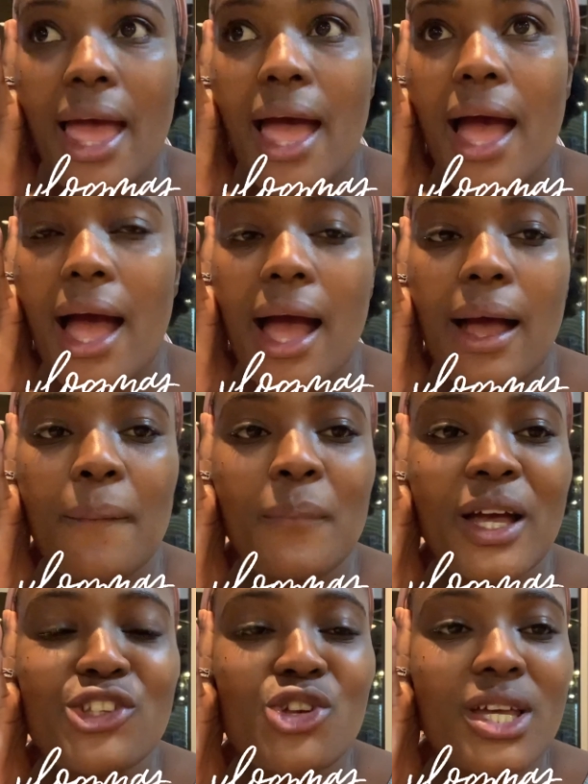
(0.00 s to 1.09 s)
Um,
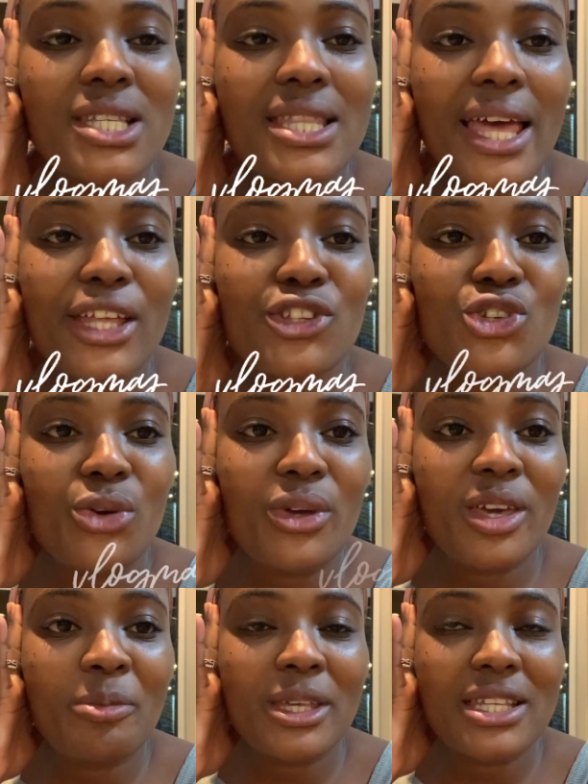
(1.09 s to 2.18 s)
I trust that you're
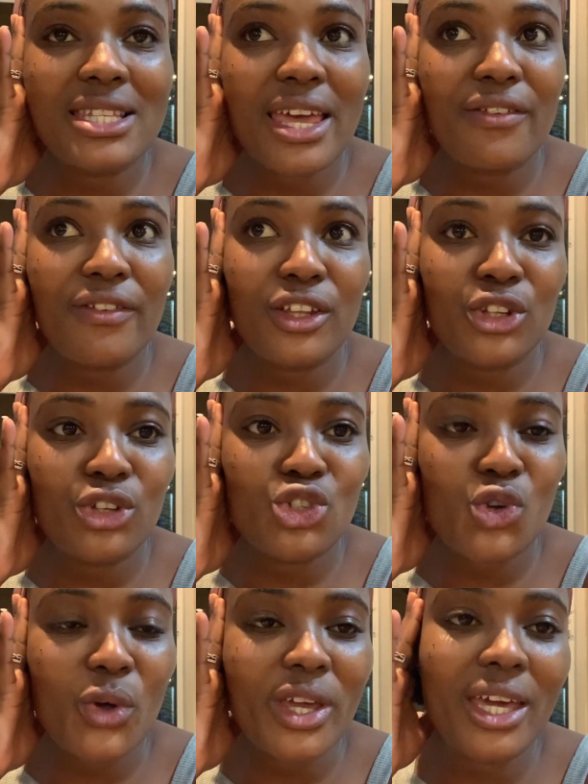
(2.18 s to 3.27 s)
keeping safe and you're
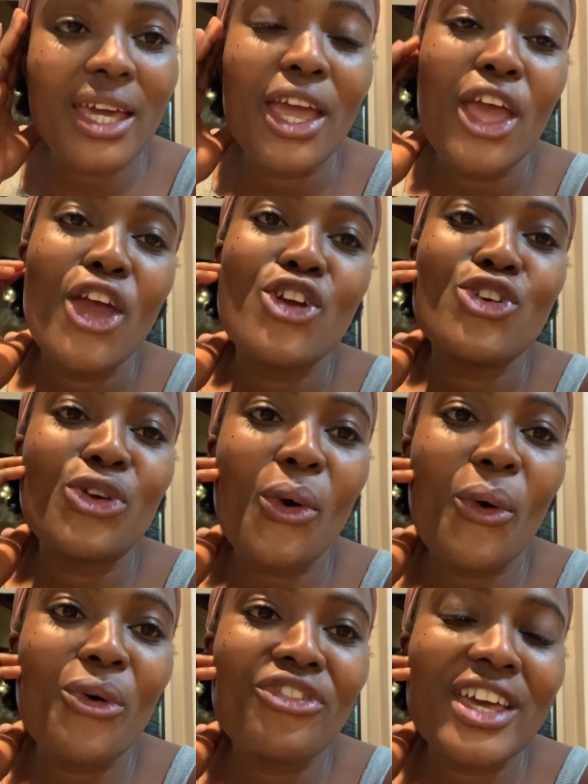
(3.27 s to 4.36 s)
enjoying
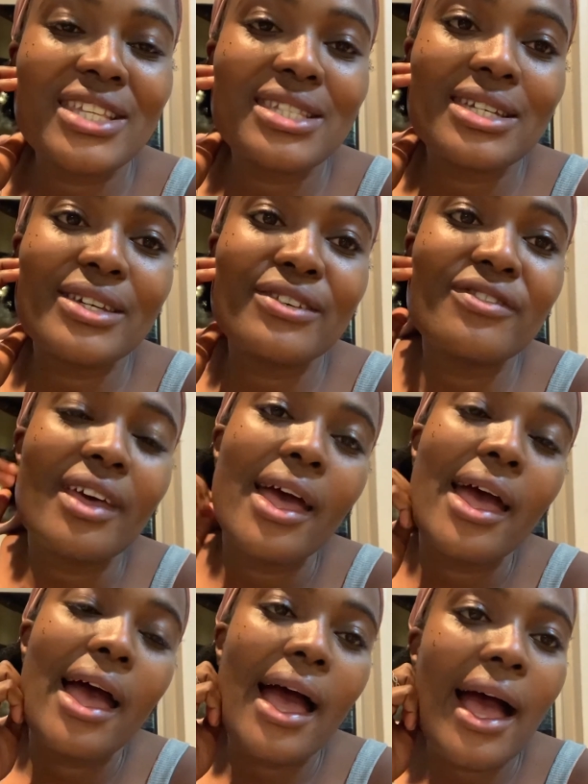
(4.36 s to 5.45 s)
your festive.
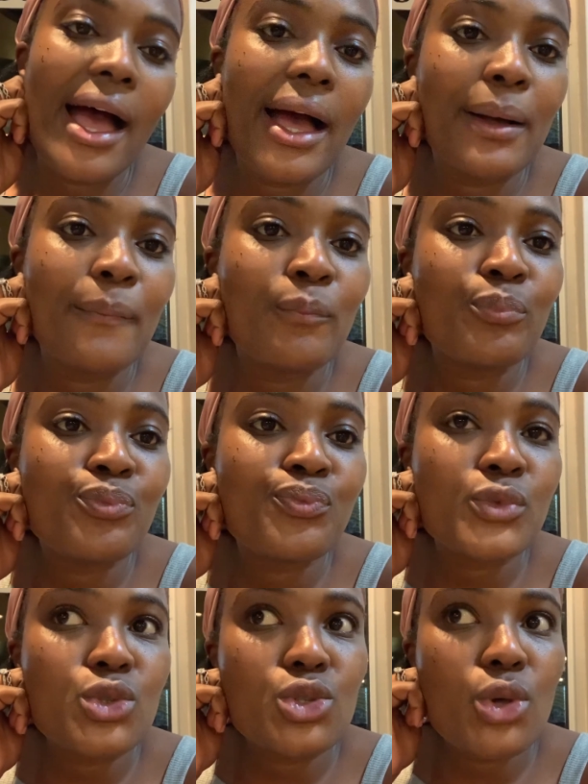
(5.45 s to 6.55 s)
Um,
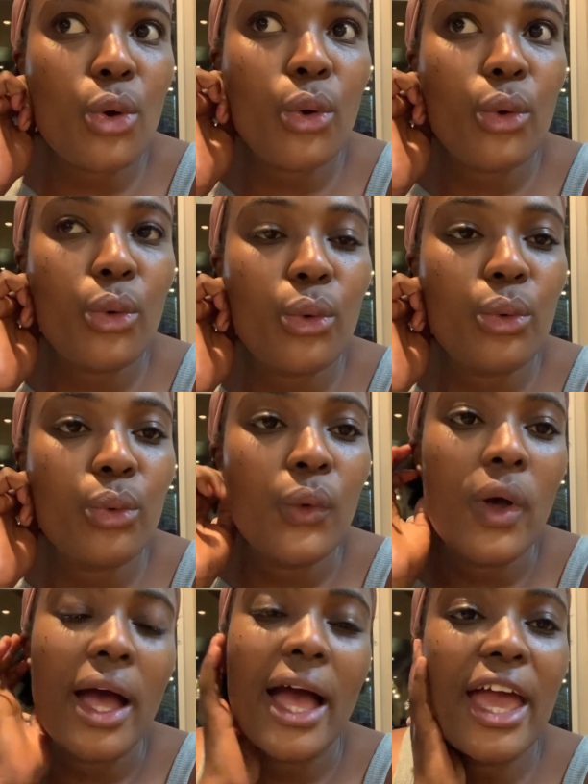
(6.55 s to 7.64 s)
so
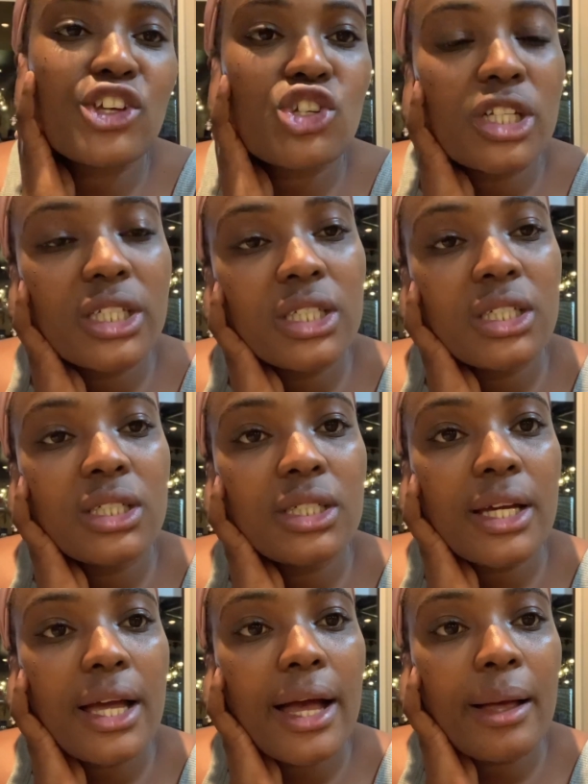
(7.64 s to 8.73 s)
I actually
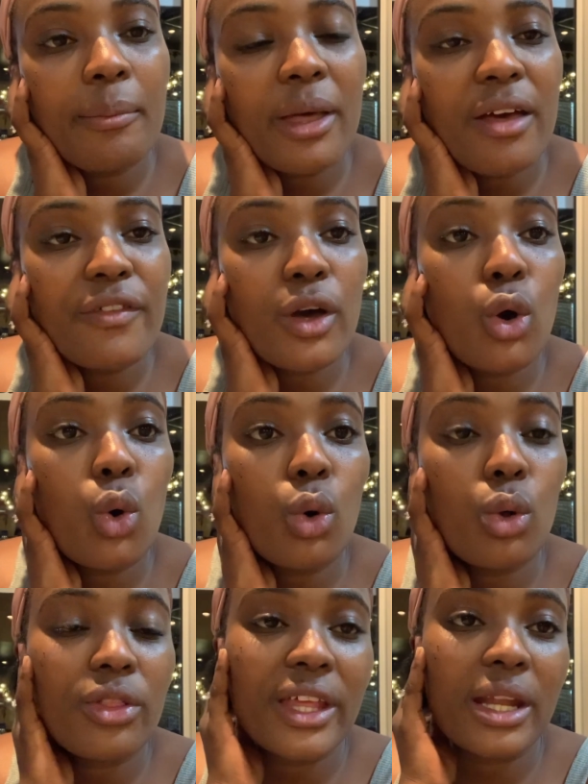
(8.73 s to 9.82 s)
um, have a
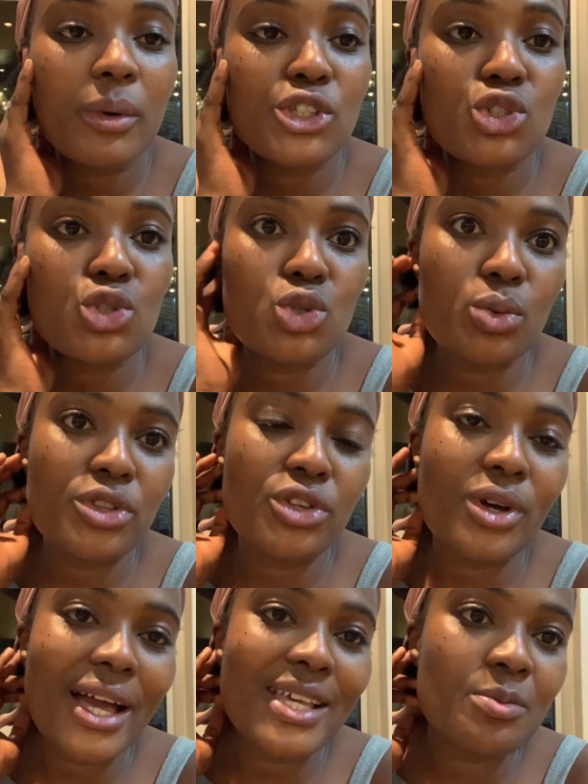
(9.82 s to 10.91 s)
haul that I wanted to do with you
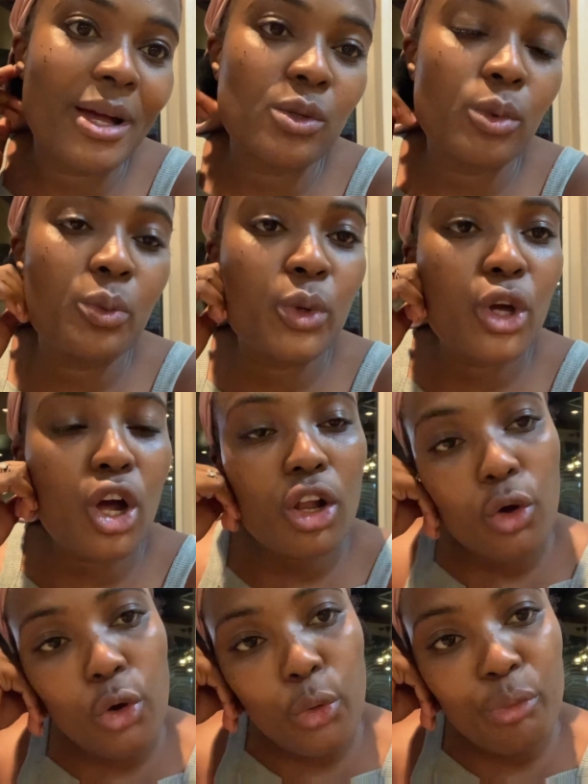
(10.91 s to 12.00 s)
guys, but when we got
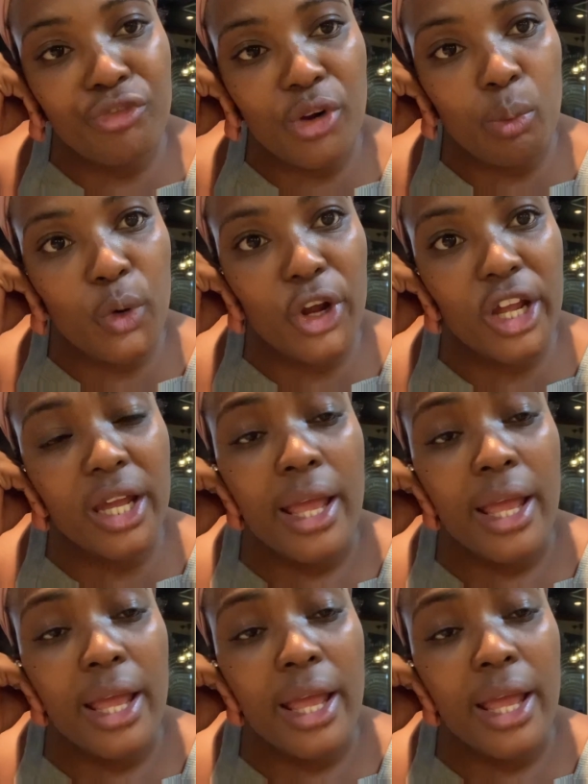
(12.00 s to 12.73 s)
home from work,